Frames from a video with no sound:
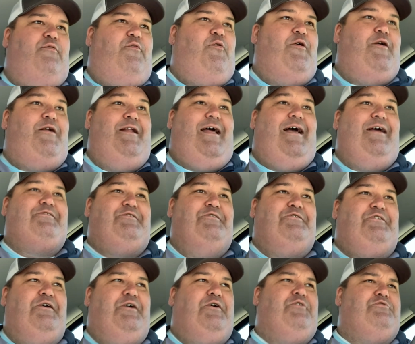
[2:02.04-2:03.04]
for it. And actually,
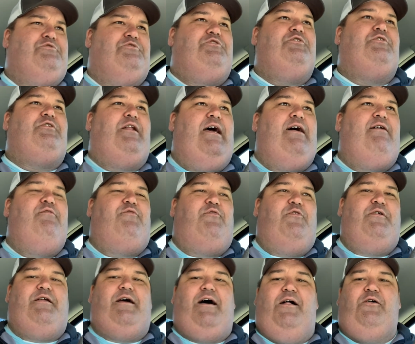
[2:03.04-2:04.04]
she goes, "You can have it for
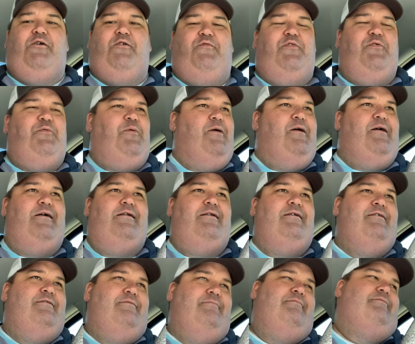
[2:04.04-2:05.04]
a dollar if you want."
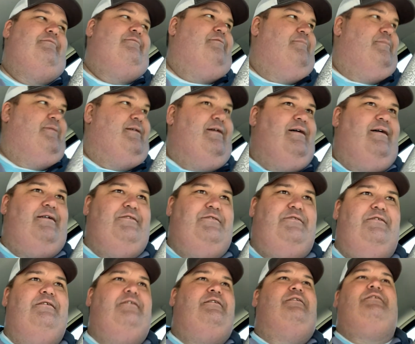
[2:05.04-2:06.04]
Oh my
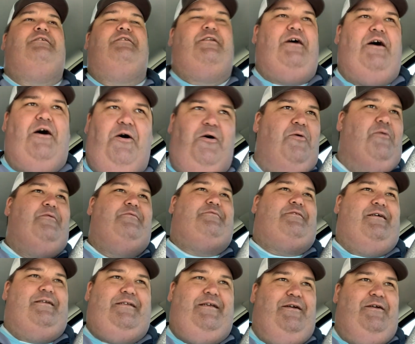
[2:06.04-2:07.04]
gosh, no! I was
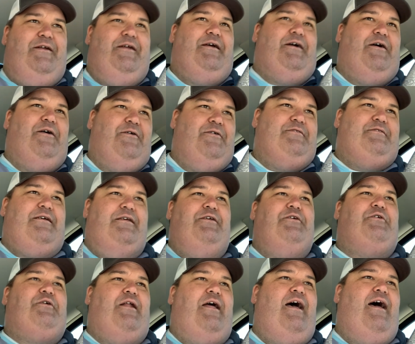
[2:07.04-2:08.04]
like, "Here you go." I was like, "You
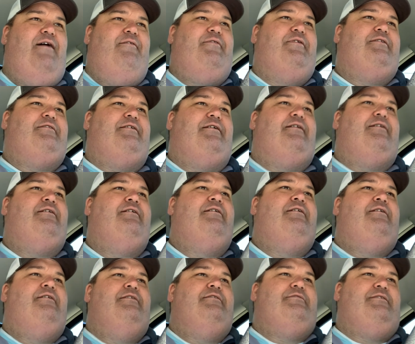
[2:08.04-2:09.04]
can have it." And
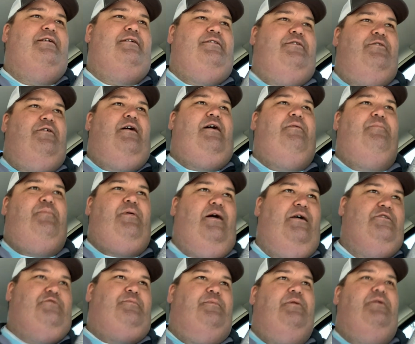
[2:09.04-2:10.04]
it's like a little
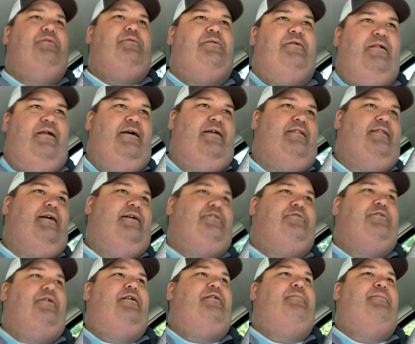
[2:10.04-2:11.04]
entrepreneur like that
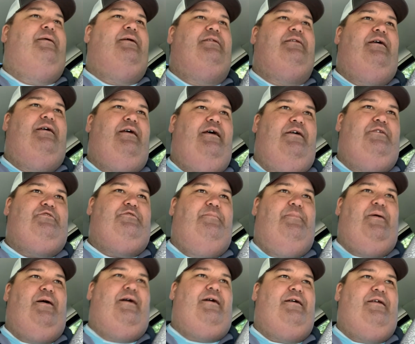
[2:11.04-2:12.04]
trying to make the extra
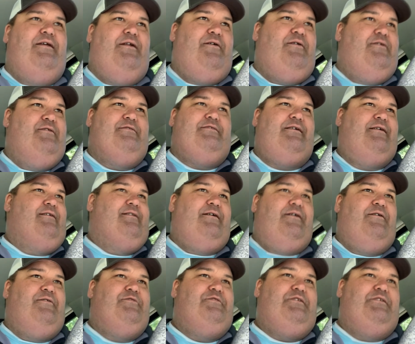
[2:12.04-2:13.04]
buck. You know, it's like,
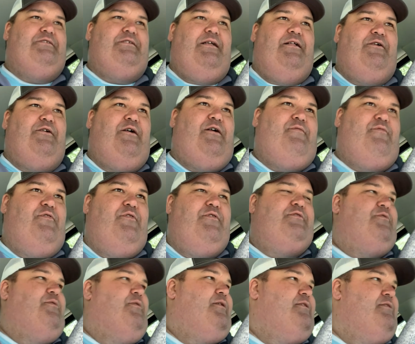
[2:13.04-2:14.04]
no, she's selling off her
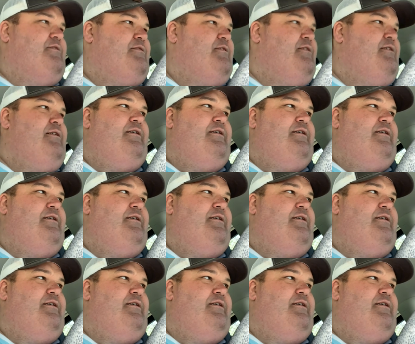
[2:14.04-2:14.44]
toys.